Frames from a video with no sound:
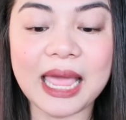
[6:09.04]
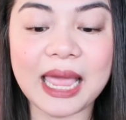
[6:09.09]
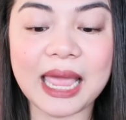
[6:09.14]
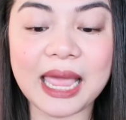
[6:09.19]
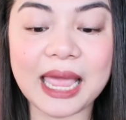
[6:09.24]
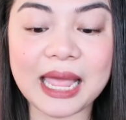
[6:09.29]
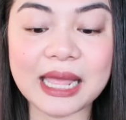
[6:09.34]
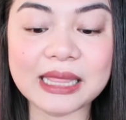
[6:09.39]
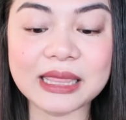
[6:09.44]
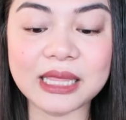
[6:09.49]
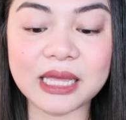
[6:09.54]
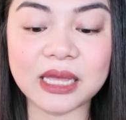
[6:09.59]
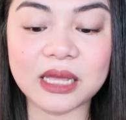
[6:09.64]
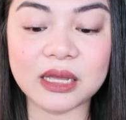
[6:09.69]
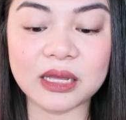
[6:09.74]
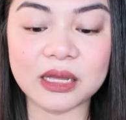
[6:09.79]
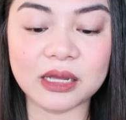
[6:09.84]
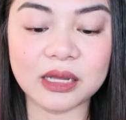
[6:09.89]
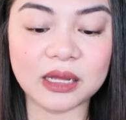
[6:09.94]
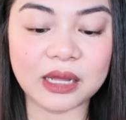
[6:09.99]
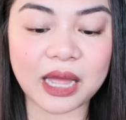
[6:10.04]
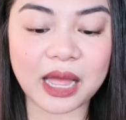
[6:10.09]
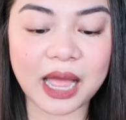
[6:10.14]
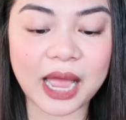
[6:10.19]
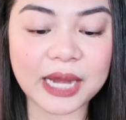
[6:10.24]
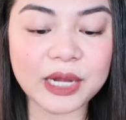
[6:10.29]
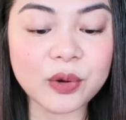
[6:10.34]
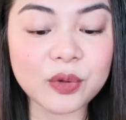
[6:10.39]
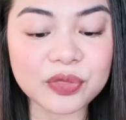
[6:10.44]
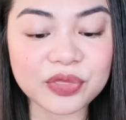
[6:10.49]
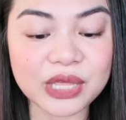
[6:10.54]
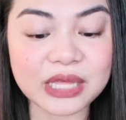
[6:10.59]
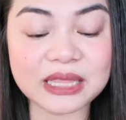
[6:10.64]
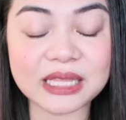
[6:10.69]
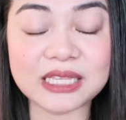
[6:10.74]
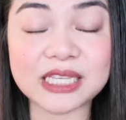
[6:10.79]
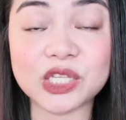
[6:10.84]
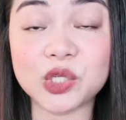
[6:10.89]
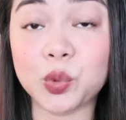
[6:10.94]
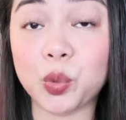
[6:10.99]
And I don't think
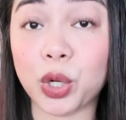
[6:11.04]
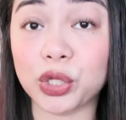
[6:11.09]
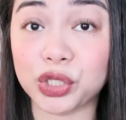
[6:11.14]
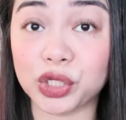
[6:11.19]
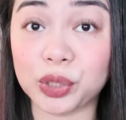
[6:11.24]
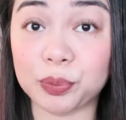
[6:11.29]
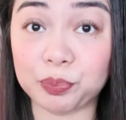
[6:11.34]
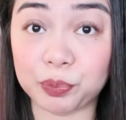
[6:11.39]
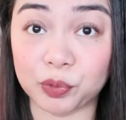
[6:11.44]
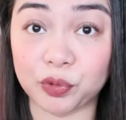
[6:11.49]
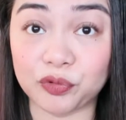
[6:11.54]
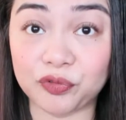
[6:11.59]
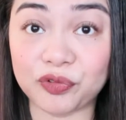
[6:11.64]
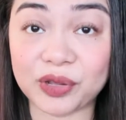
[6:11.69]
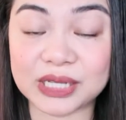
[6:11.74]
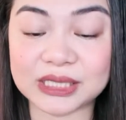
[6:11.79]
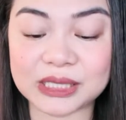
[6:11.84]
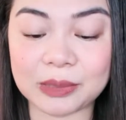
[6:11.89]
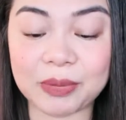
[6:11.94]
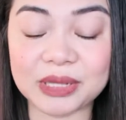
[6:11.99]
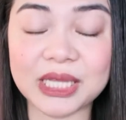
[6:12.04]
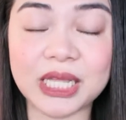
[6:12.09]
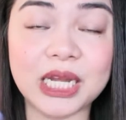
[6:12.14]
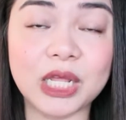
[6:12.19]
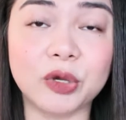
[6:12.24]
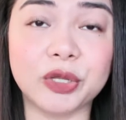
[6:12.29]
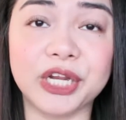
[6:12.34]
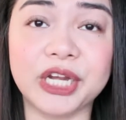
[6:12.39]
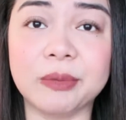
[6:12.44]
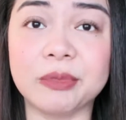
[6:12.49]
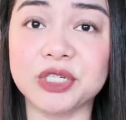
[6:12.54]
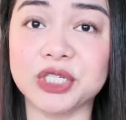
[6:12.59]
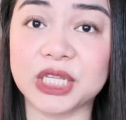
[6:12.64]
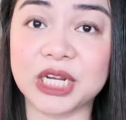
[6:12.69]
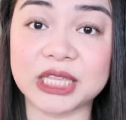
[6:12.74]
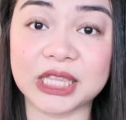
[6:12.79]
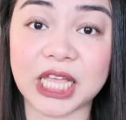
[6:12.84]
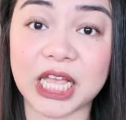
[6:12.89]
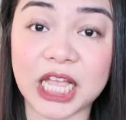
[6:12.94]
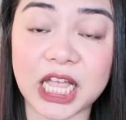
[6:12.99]
this is waterproof. Kasi madali ko rin naman
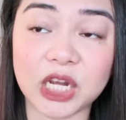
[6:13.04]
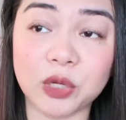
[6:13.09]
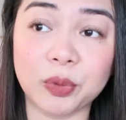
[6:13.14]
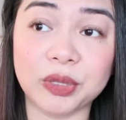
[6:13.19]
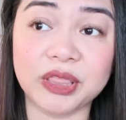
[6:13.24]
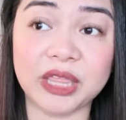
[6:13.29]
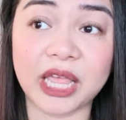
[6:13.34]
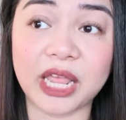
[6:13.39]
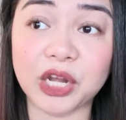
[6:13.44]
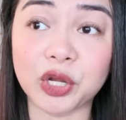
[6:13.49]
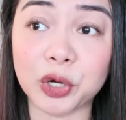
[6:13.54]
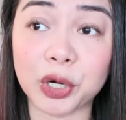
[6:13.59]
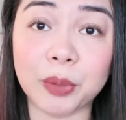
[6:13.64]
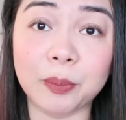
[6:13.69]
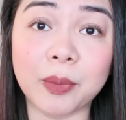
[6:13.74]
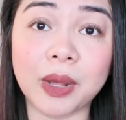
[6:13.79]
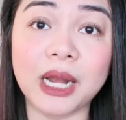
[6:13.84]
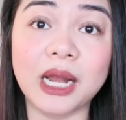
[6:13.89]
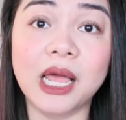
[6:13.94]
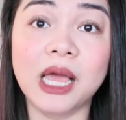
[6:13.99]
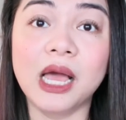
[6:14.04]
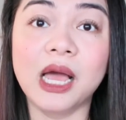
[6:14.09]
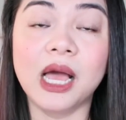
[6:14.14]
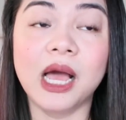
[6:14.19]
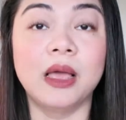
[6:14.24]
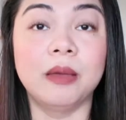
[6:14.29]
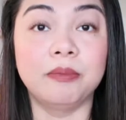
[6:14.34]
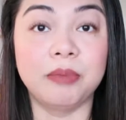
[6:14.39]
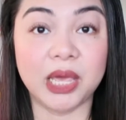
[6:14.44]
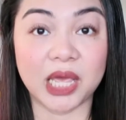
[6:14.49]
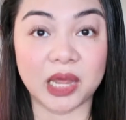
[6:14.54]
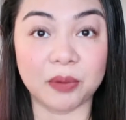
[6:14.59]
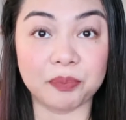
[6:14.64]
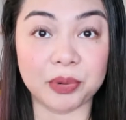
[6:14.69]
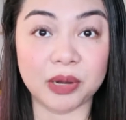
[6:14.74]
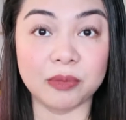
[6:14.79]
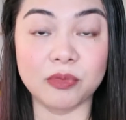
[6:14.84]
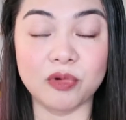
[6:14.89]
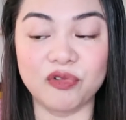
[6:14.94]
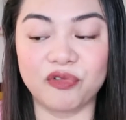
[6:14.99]
siya natanggal with a normal makeup
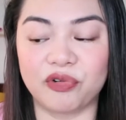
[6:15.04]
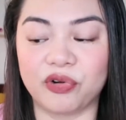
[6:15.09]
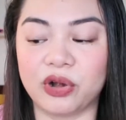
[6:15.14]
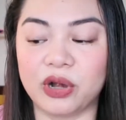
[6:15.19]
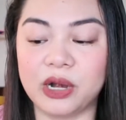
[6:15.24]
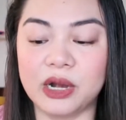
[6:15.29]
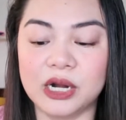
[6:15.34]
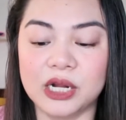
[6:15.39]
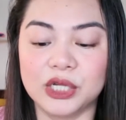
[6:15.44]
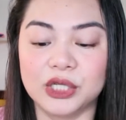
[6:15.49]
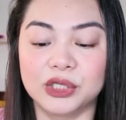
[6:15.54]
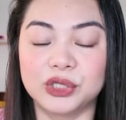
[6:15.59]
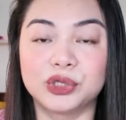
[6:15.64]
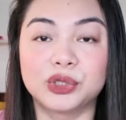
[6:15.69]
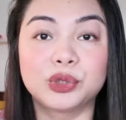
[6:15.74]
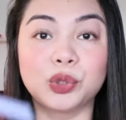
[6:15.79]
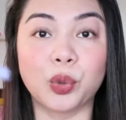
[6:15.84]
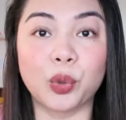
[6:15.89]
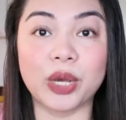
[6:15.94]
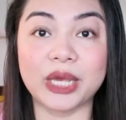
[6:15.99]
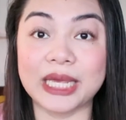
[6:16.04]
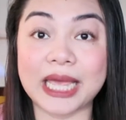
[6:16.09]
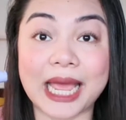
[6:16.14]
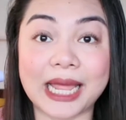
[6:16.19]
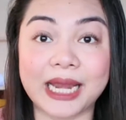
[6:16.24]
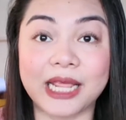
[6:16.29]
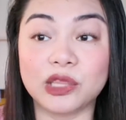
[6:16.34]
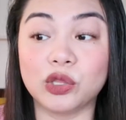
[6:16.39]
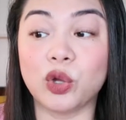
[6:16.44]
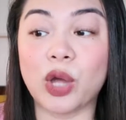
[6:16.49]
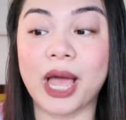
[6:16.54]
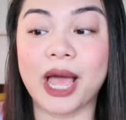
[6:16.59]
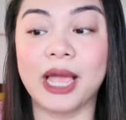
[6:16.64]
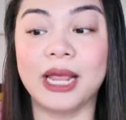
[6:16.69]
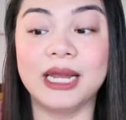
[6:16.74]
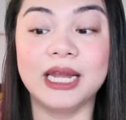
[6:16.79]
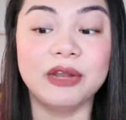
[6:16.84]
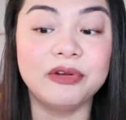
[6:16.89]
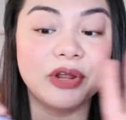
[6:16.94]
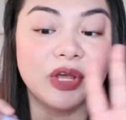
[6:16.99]
remover. So, ayan. Ito,
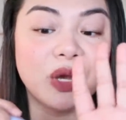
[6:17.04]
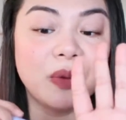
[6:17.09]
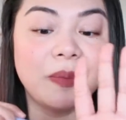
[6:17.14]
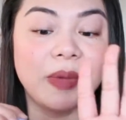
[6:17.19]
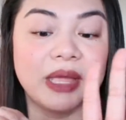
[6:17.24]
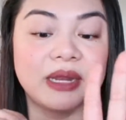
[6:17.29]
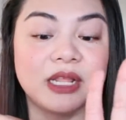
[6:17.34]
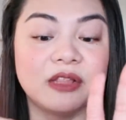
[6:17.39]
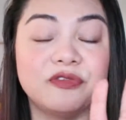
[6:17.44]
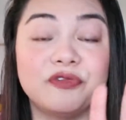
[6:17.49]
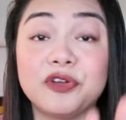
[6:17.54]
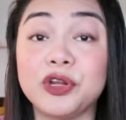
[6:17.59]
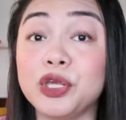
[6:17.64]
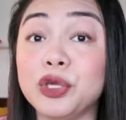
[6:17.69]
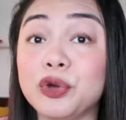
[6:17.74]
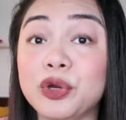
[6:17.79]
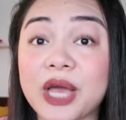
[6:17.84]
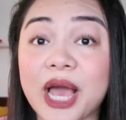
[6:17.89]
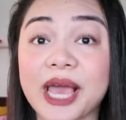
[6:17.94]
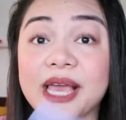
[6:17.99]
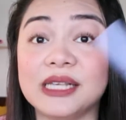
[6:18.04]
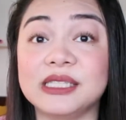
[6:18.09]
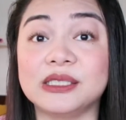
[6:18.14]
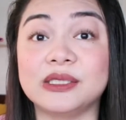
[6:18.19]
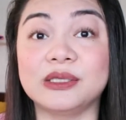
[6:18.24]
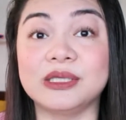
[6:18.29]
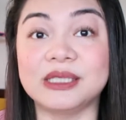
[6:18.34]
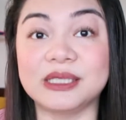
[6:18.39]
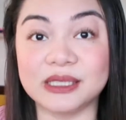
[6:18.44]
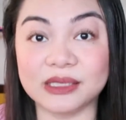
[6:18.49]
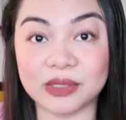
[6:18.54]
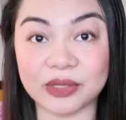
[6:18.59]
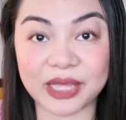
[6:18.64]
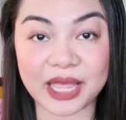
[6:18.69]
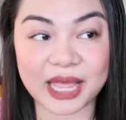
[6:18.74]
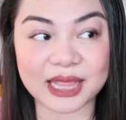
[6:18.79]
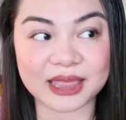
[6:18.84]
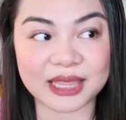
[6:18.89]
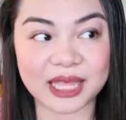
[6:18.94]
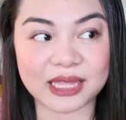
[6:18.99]
highly recommended for you guys to
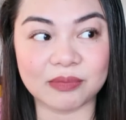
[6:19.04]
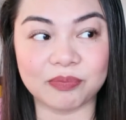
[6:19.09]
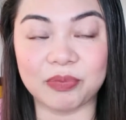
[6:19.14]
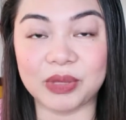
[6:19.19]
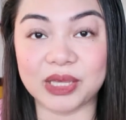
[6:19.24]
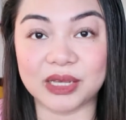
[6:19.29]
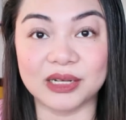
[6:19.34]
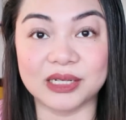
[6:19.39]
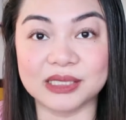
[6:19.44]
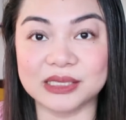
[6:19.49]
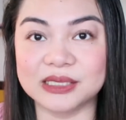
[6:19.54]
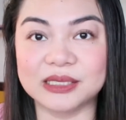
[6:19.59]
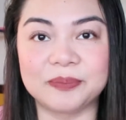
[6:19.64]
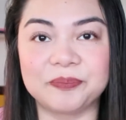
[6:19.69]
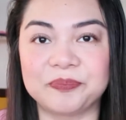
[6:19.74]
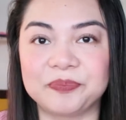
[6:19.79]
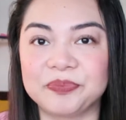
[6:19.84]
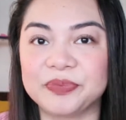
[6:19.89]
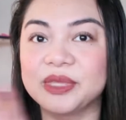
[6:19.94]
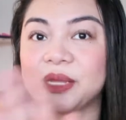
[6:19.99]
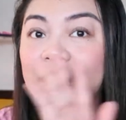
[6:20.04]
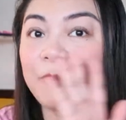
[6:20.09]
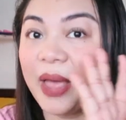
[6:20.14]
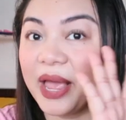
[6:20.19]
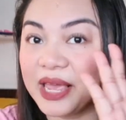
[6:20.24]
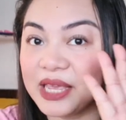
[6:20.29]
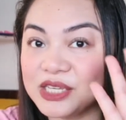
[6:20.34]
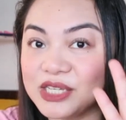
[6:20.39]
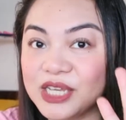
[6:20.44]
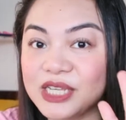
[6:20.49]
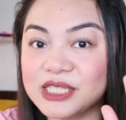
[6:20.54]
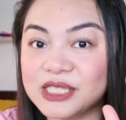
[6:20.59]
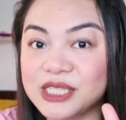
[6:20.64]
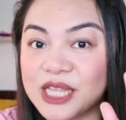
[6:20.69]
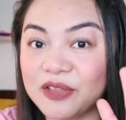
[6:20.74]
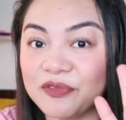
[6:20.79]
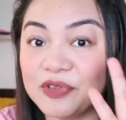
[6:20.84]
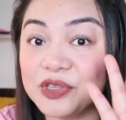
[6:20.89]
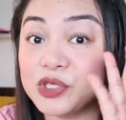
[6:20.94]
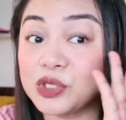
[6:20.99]
get it because the packaging
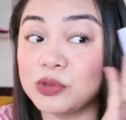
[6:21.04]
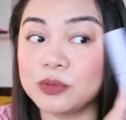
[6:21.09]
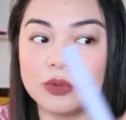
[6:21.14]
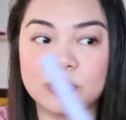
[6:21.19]
itself is